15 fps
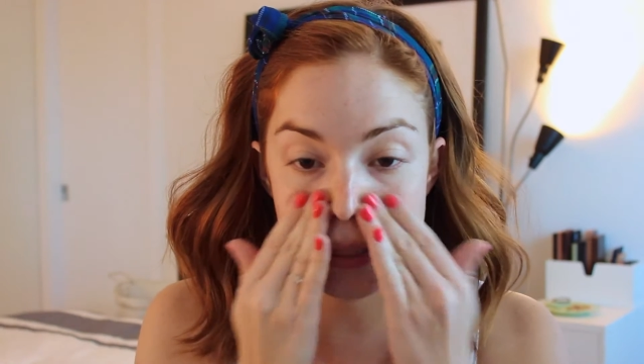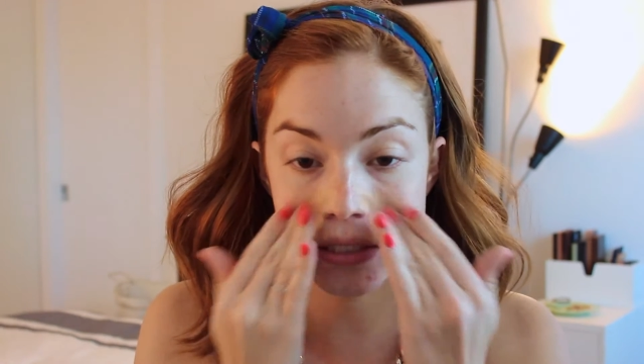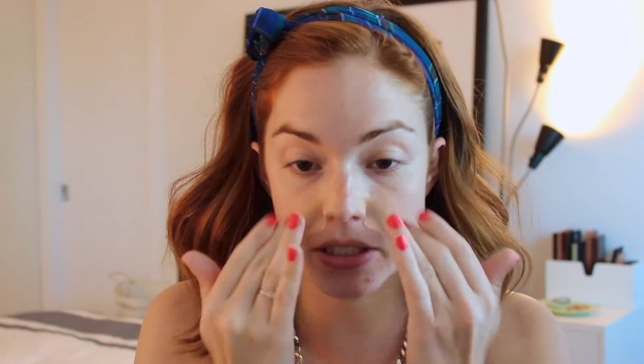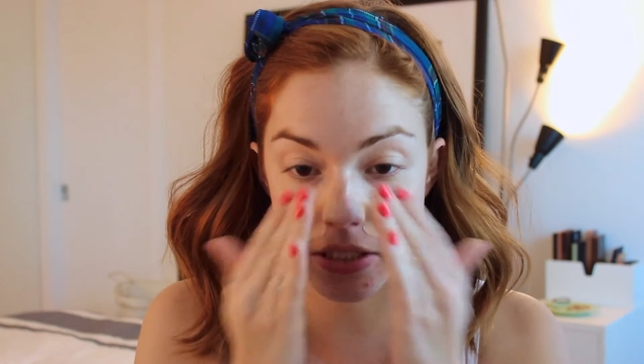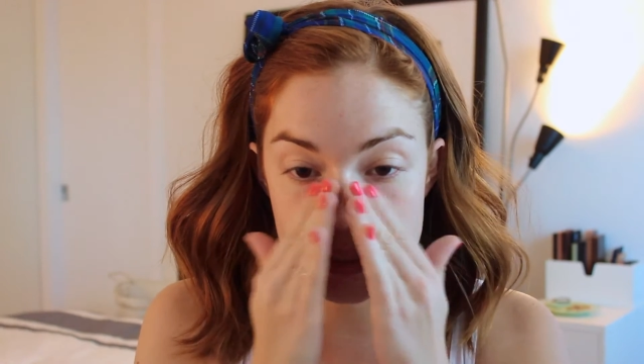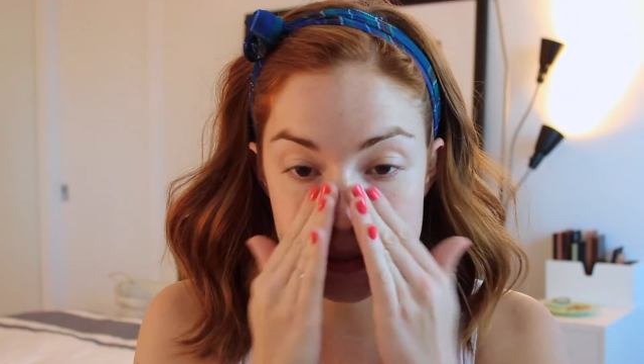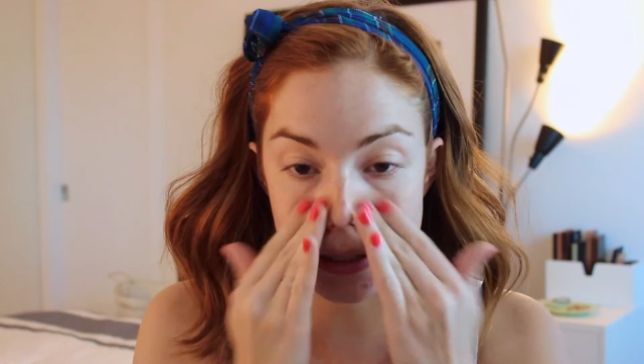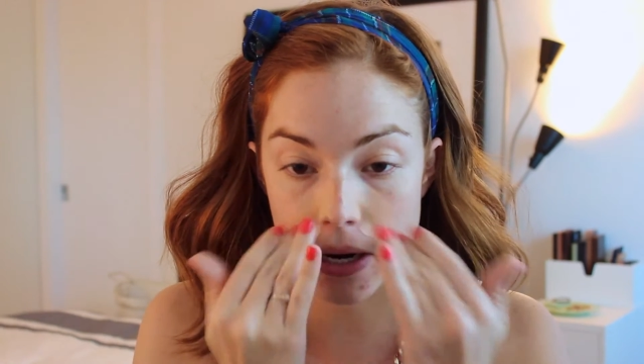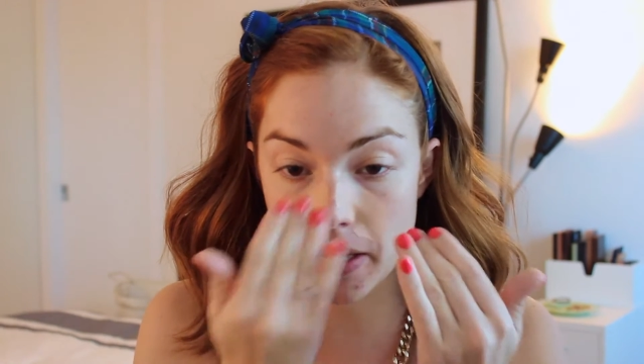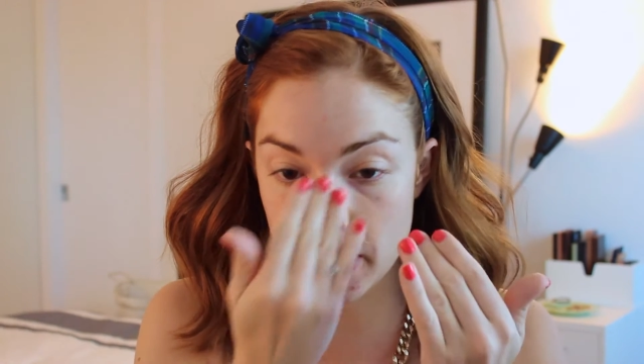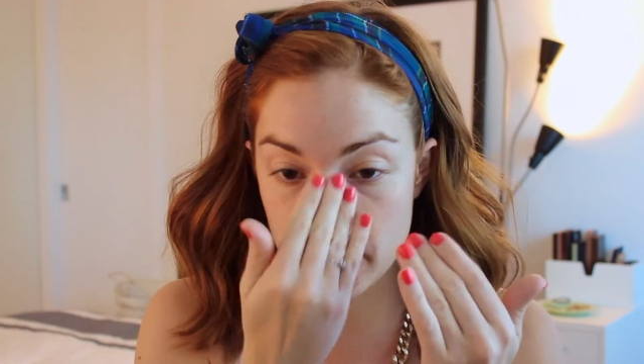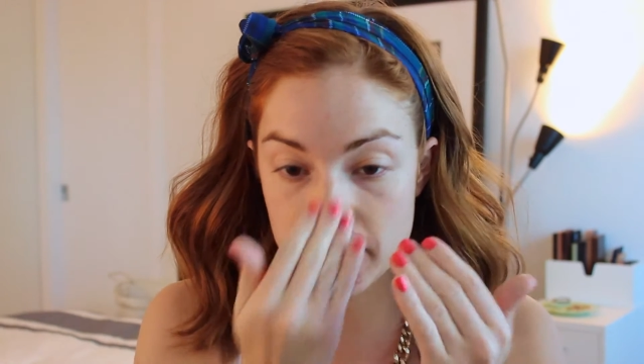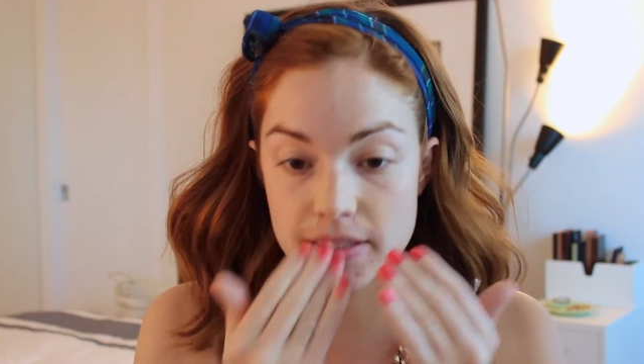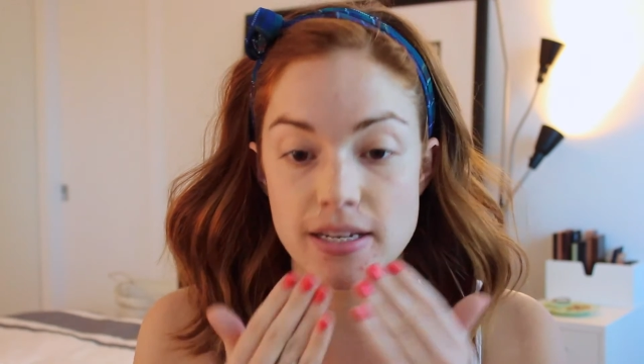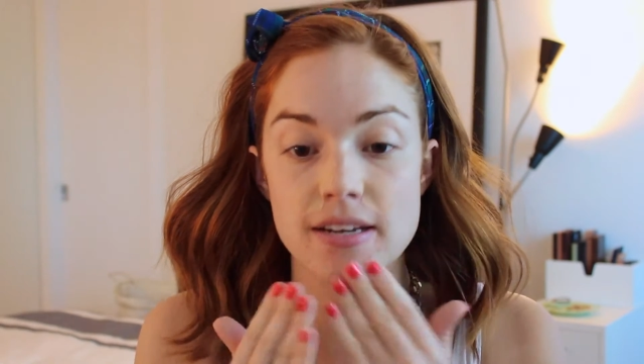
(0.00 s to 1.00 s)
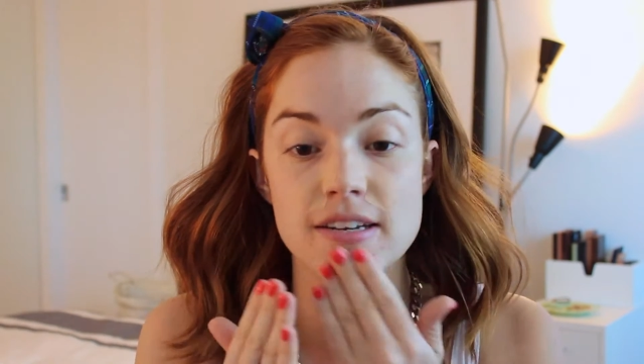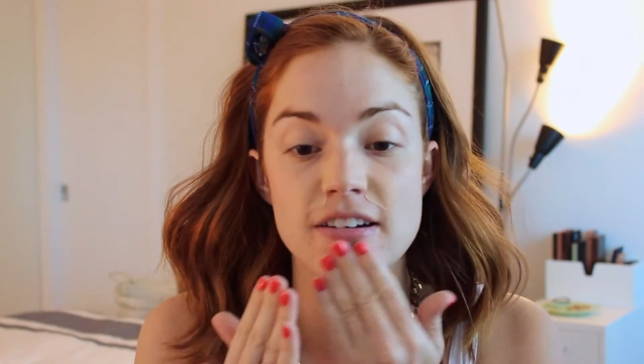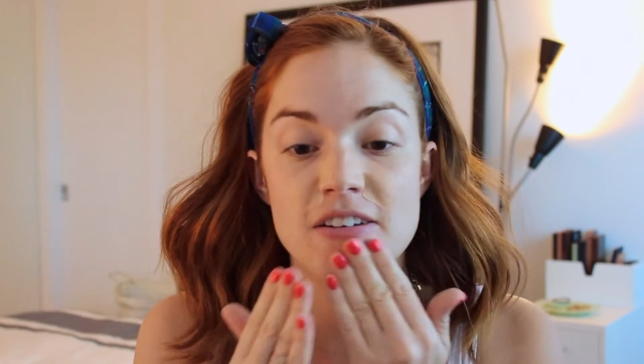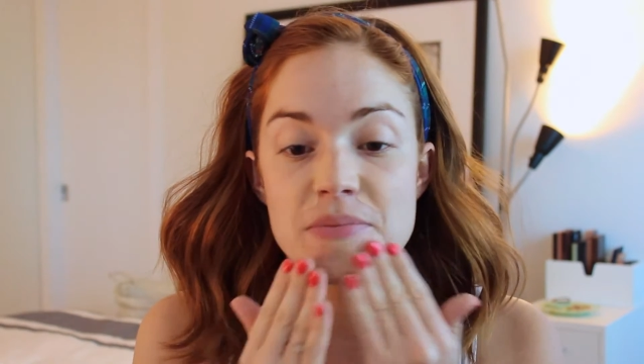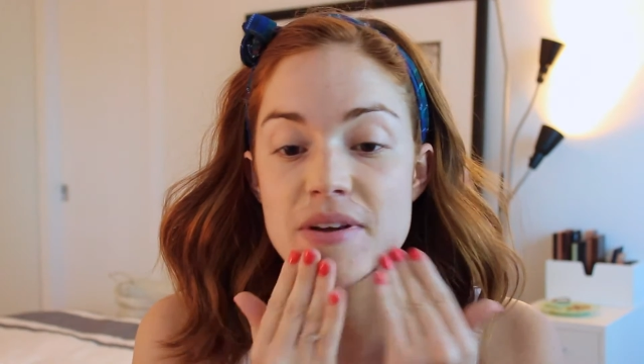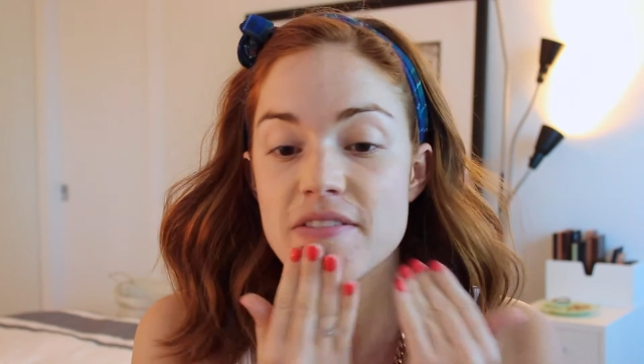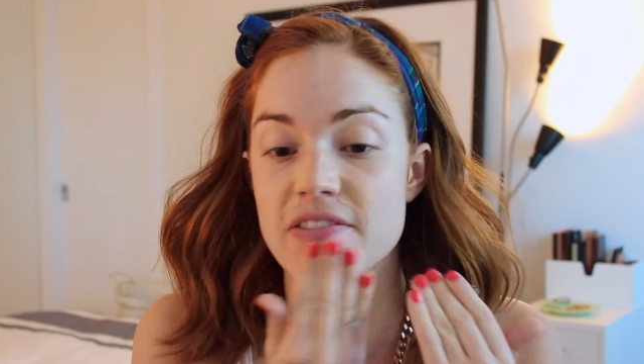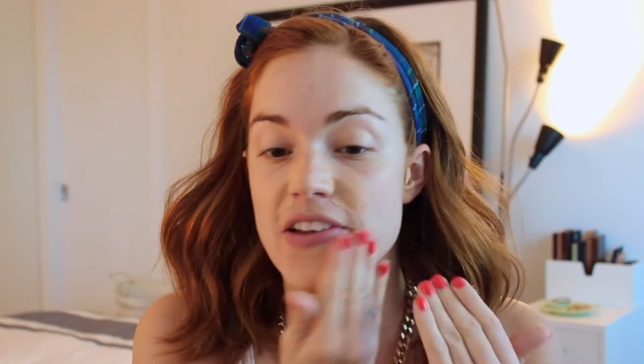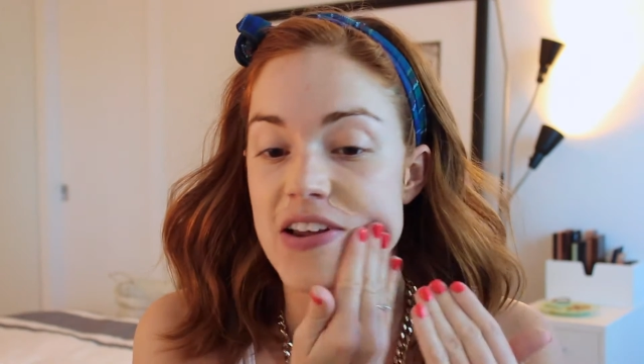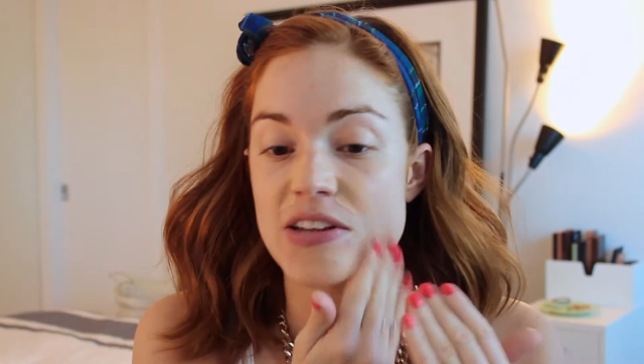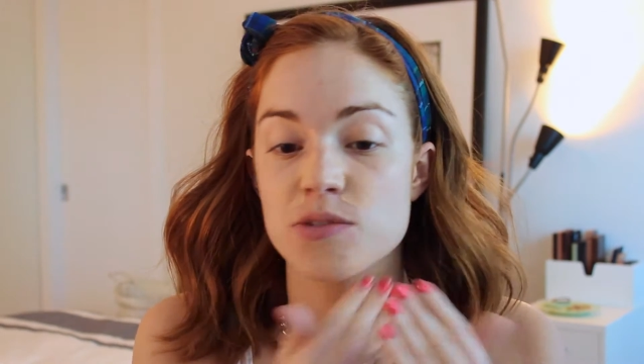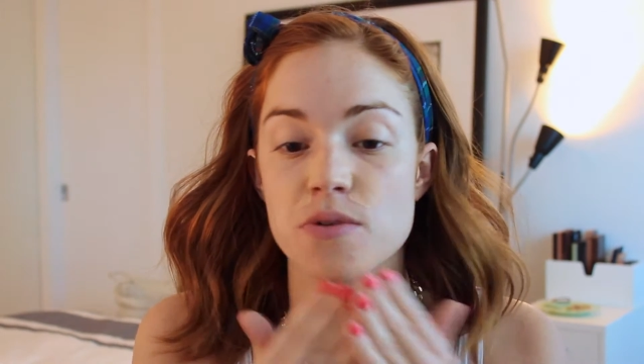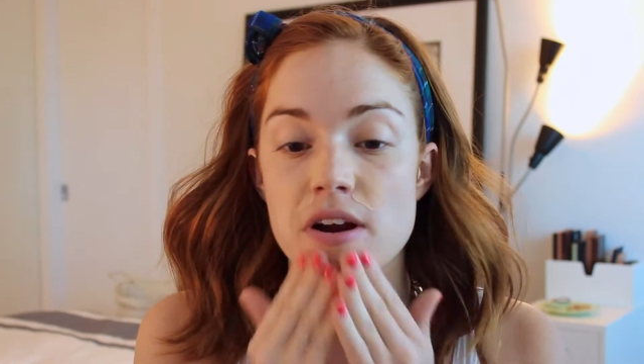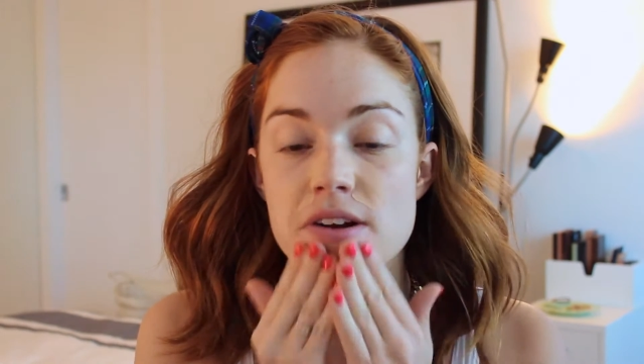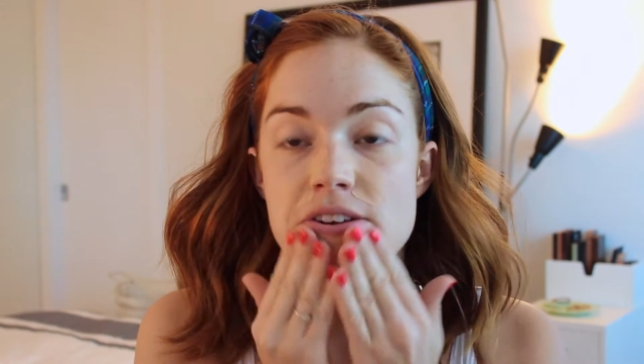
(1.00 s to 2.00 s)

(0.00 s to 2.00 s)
and just start in the center of my face where